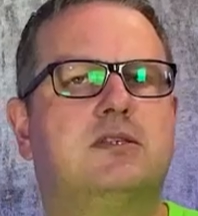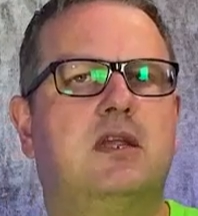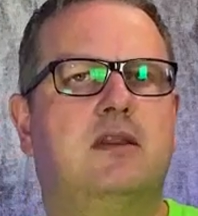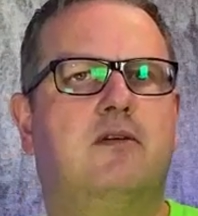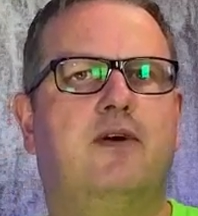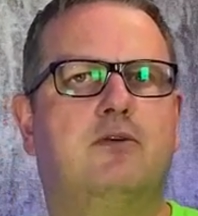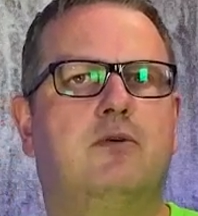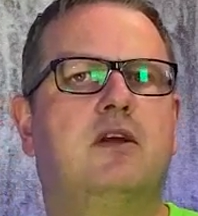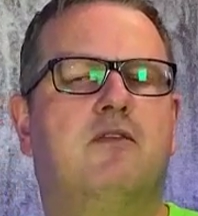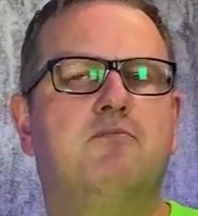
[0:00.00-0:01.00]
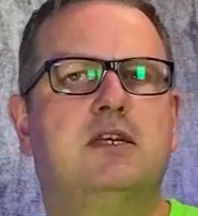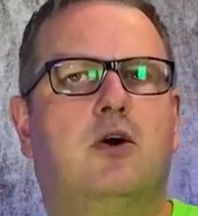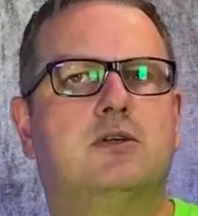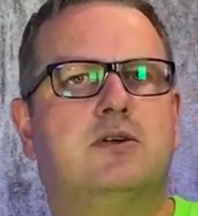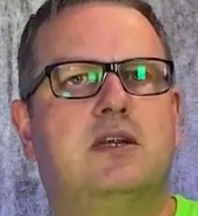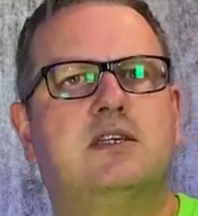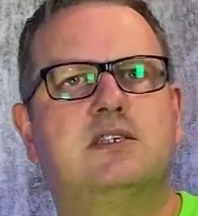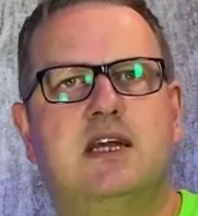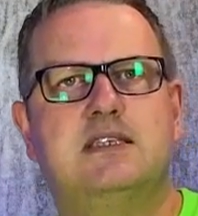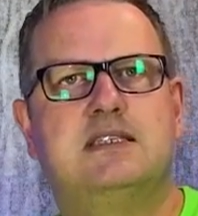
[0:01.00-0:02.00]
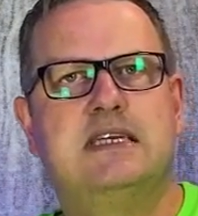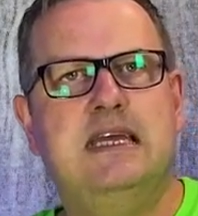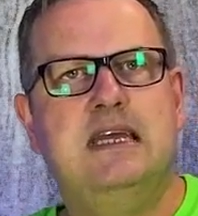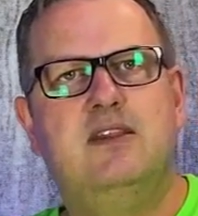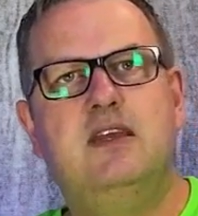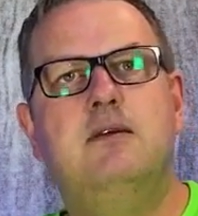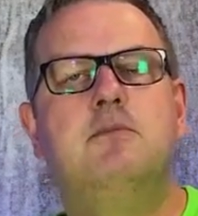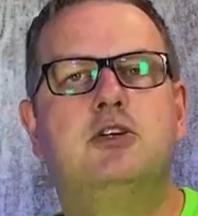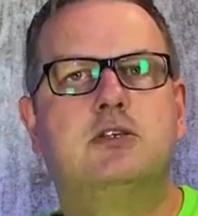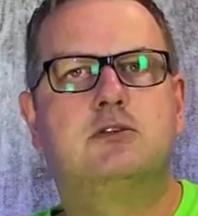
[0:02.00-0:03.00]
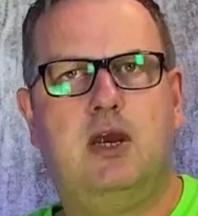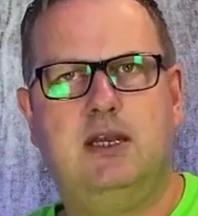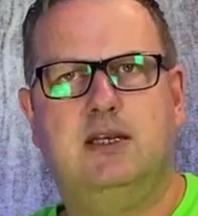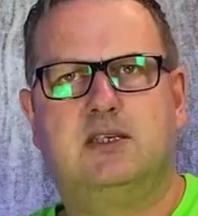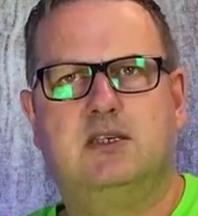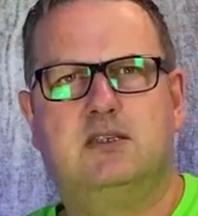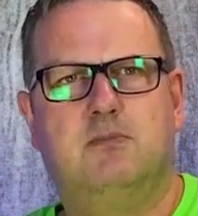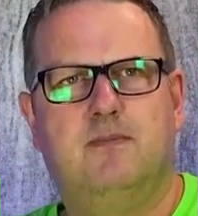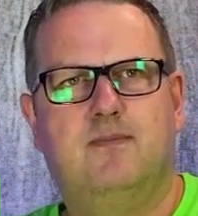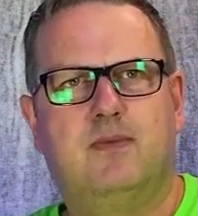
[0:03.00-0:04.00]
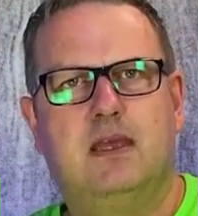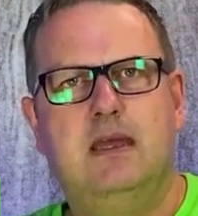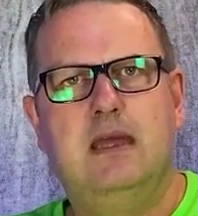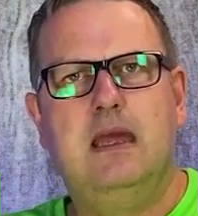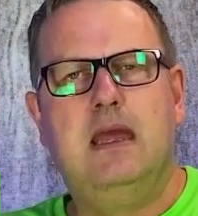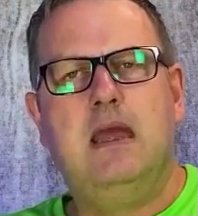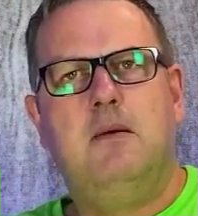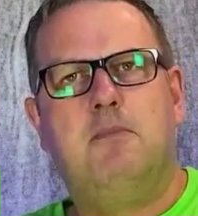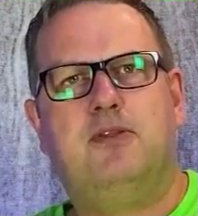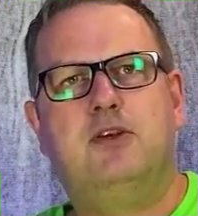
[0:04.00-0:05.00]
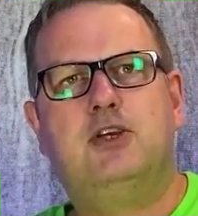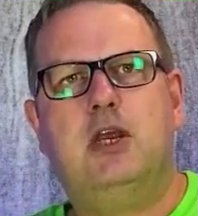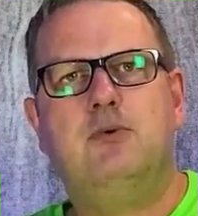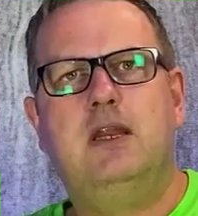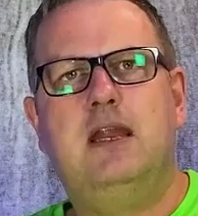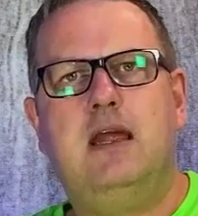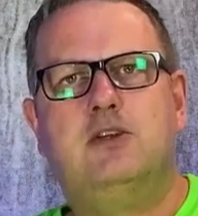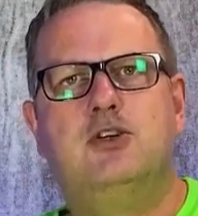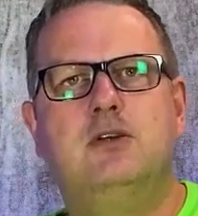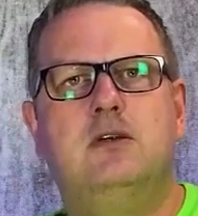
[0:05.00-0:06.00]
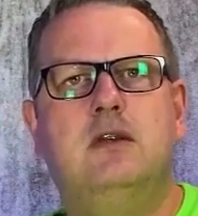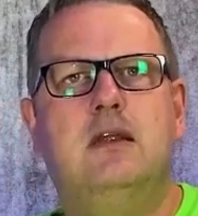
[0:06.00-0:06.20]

that the federal government also understands the emissions trading system. But the general election